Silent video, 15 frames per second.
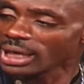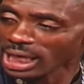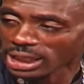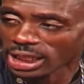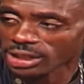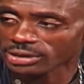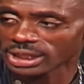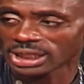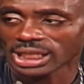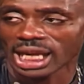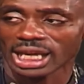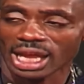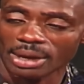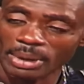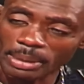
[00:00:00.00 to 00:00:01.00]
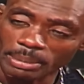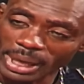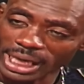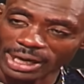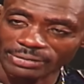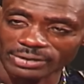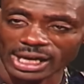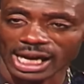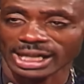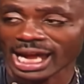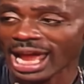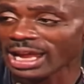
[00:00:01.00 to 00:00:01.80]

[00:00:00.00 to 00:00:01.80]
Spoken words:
not a Christian, I am a man of God.